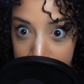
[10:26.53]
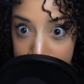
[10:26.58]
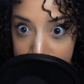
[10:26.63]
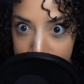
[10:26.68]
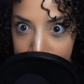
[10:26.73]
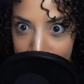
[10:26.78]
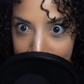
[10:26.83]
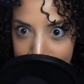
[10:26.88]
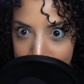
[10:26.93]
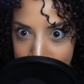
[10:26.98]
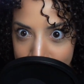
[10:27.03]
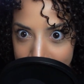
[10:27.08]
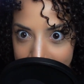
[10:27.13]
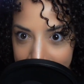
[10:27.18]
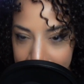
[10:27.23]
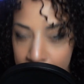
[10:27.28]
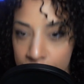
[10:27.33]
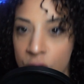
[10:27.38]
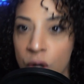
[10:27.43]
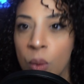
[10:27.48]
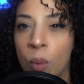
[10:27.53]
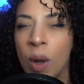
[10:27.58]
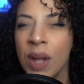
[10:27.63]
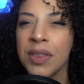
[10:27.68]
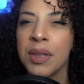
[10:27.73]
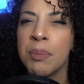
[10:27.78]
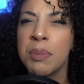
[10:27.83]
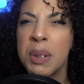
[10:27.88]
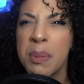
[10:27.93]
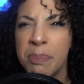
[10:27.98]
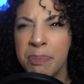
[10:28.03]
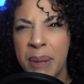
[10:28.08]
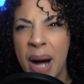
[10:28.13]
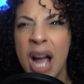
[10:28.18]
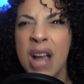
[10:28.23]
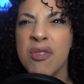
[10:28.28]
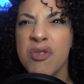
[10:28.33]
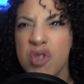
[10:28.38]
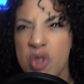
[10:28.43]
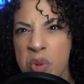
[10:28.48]
to buy Shein? You don't want them to
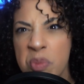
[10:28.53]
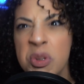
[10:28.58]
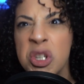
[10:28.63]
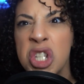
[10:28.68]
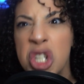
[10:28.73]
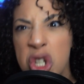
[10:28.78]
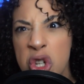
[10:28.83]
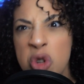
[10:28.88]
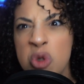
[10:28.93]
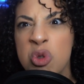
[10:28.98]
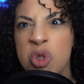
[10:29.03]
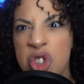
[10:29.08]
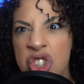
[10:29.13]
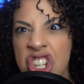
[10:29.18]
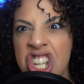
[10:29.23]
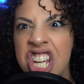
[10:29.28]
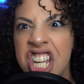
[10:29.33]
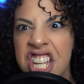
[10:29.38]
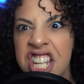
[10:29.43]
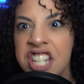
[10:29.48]
buy from you, Shein?